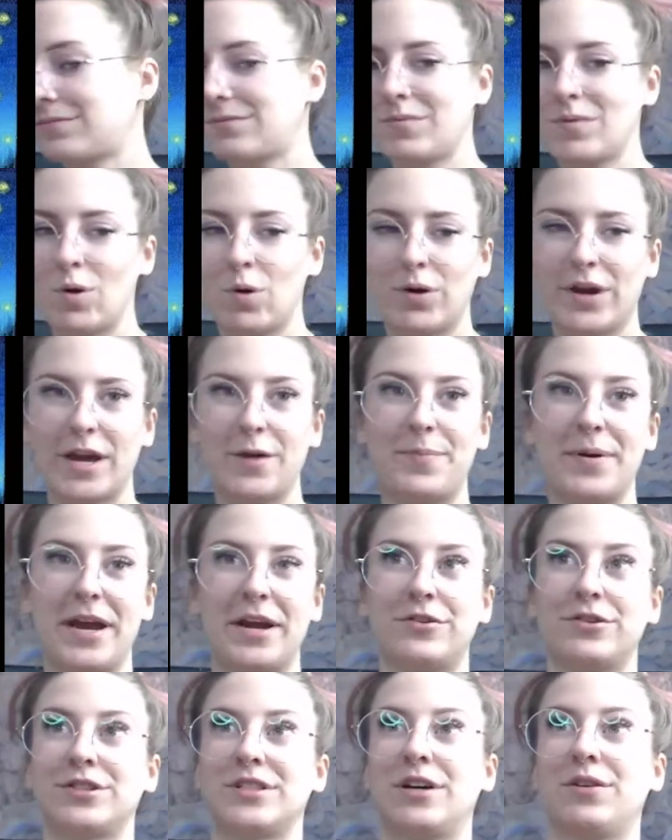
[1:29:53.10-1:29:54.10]
Okay,
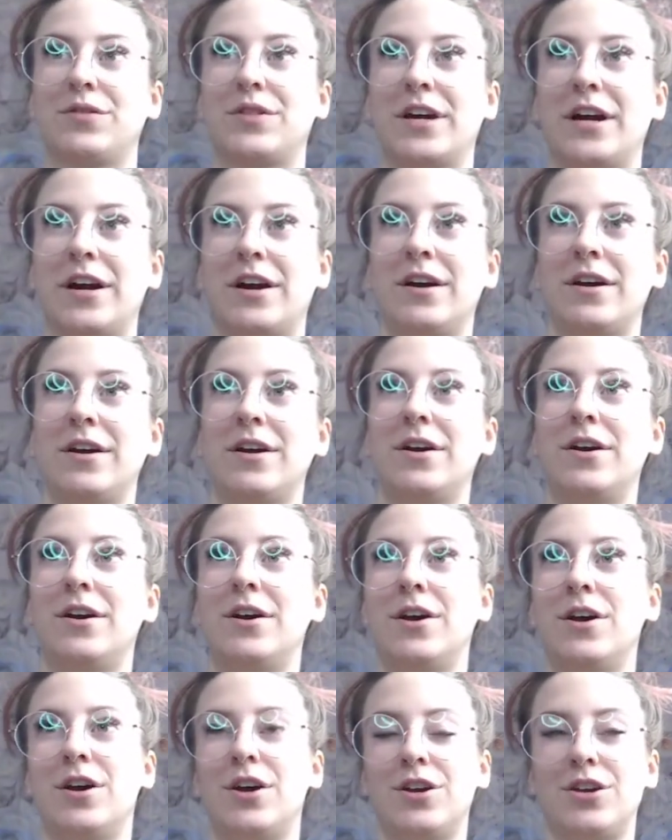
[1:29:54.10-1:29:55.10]
painters out there,
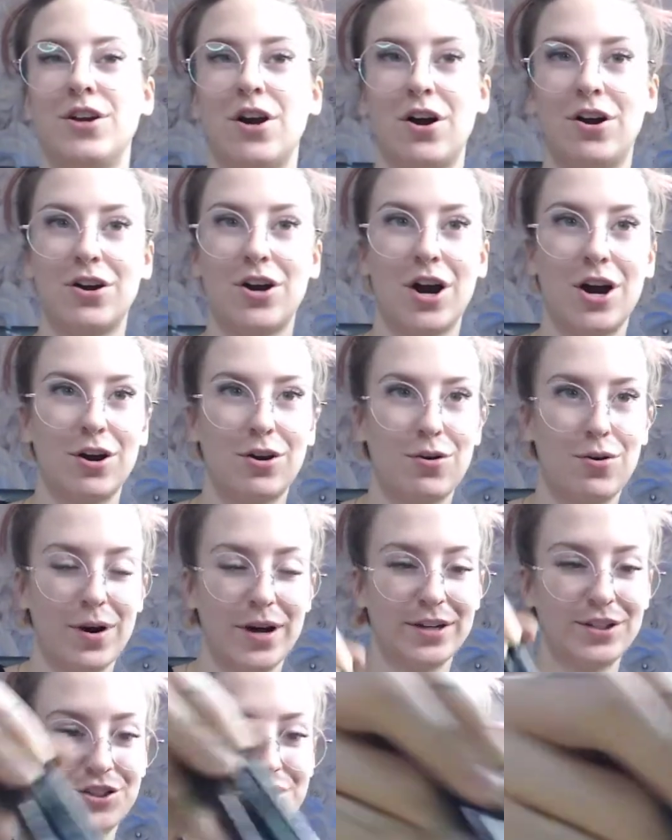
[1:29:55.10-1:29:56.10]
y'all got
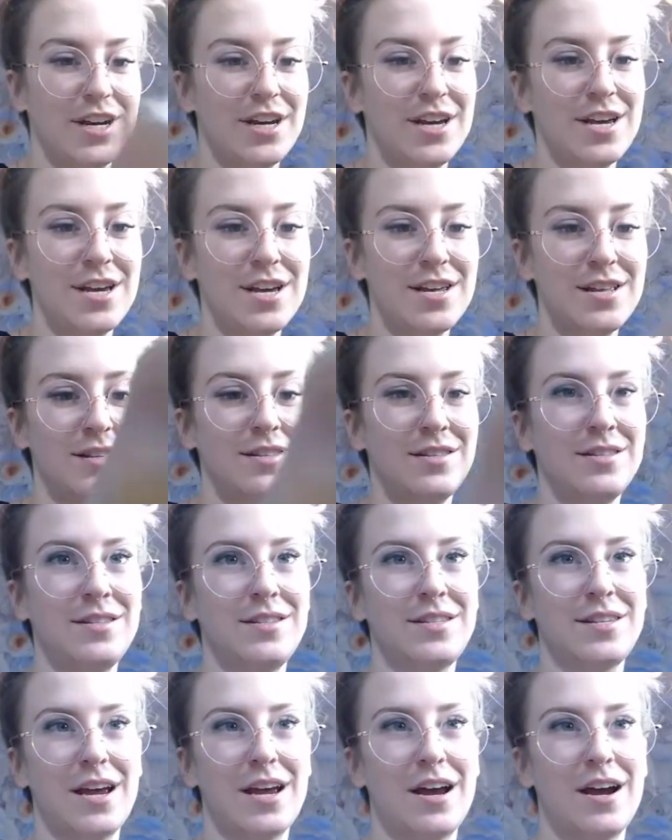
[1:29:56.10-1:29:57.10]
questions?
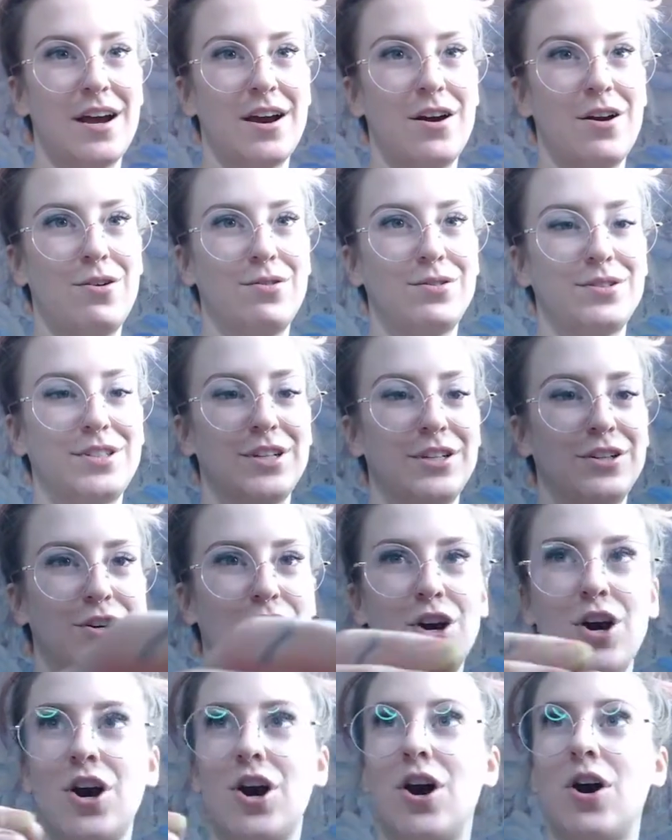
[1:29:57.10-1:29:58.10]
How's it
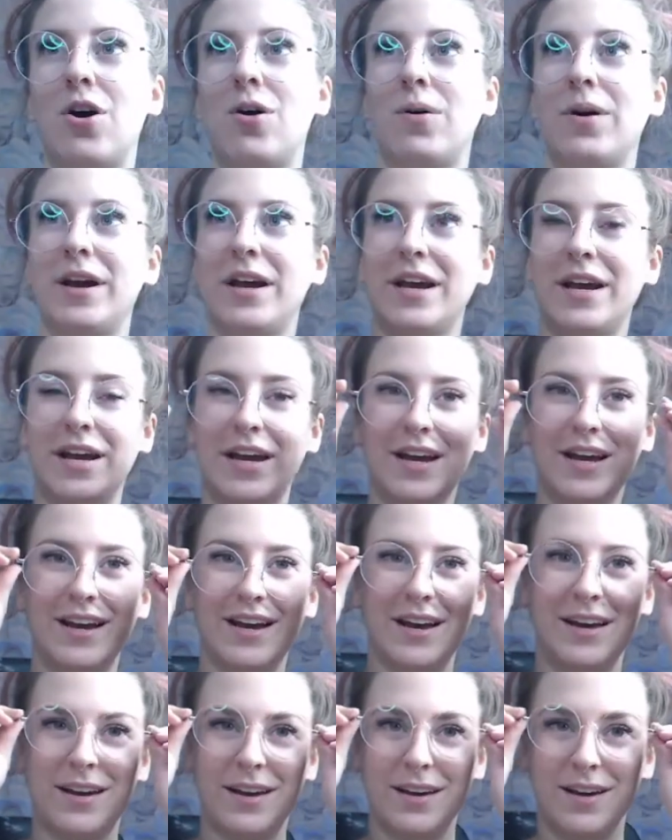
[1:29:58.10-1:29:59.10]

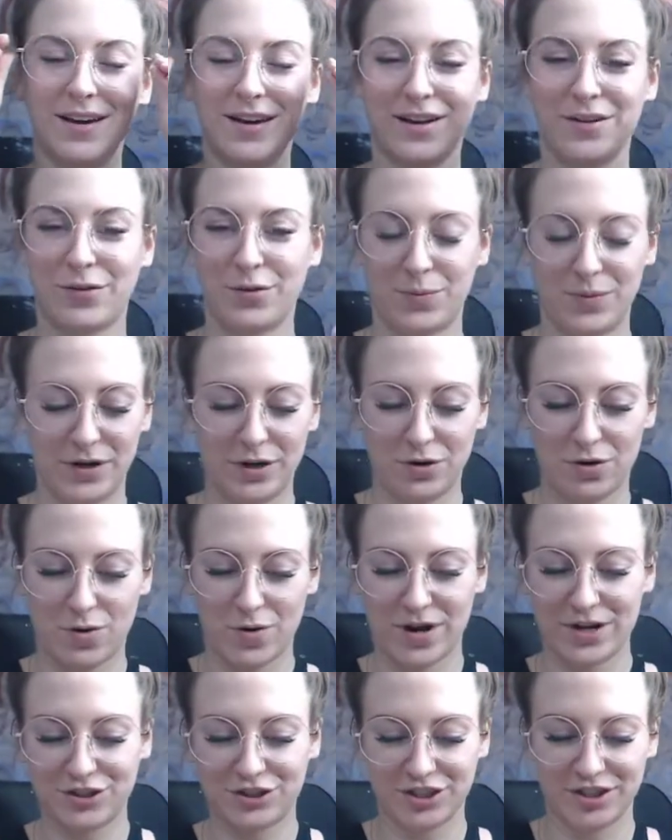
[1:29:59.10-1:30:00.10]
going? The real
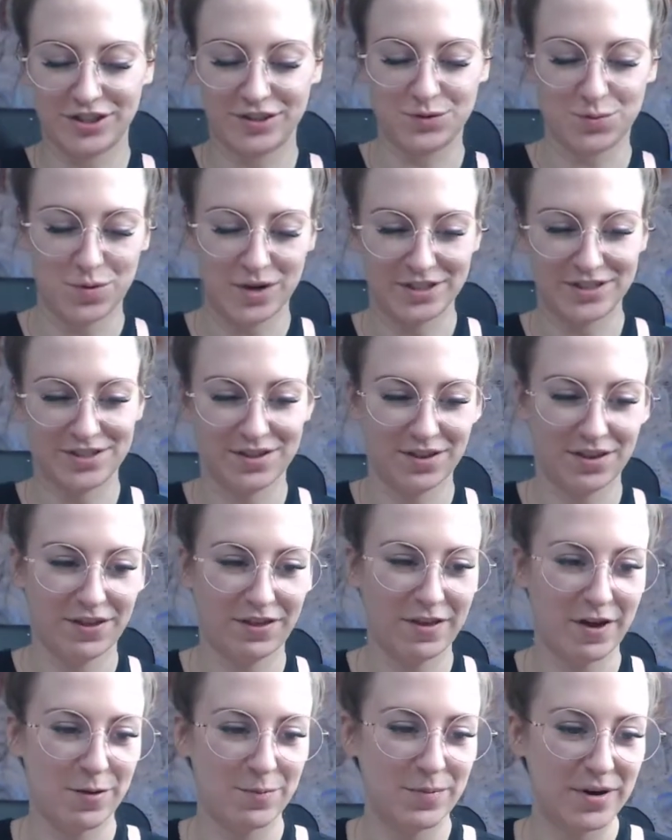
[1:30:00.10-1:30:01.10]
question is, what's the
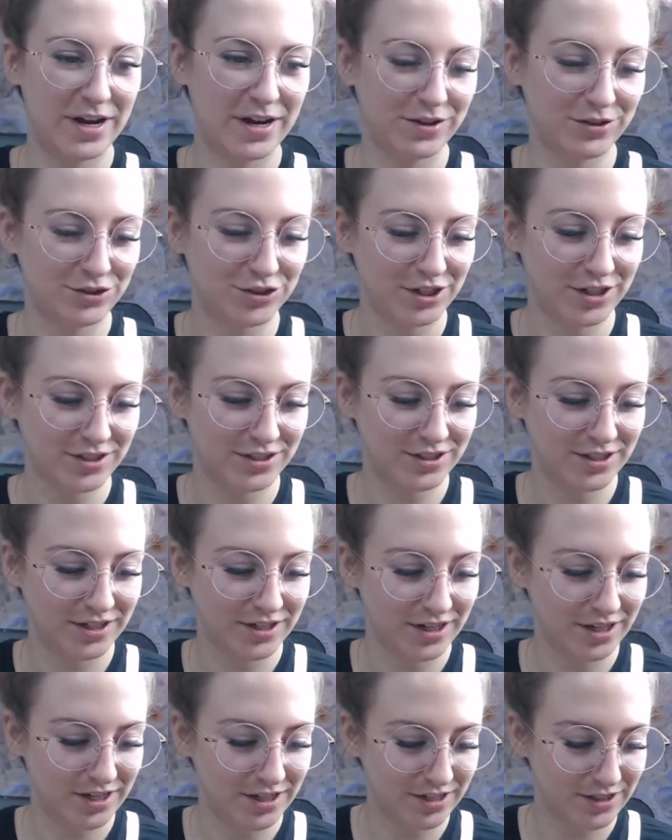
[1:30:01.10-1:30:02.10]
thumbnail? Justin
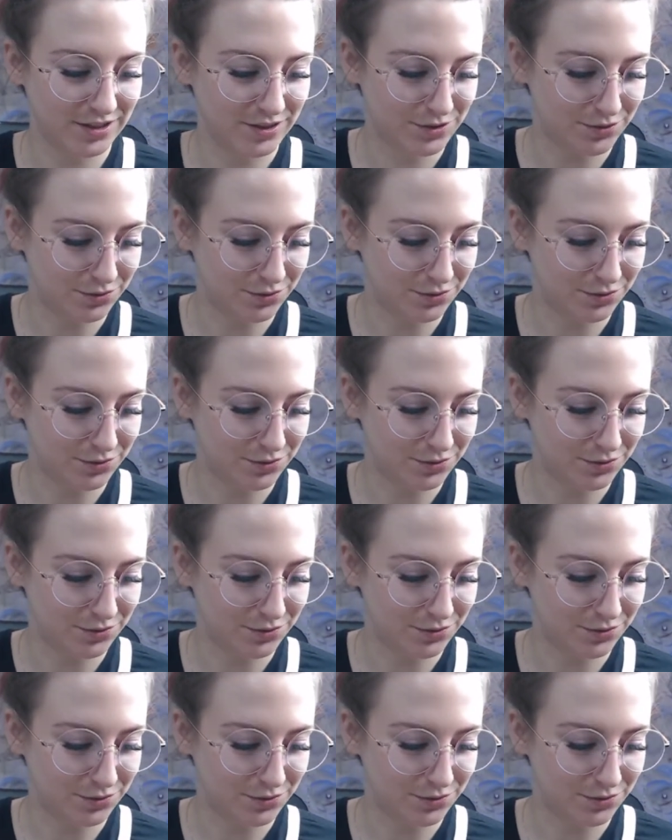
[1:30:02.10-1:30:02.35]
is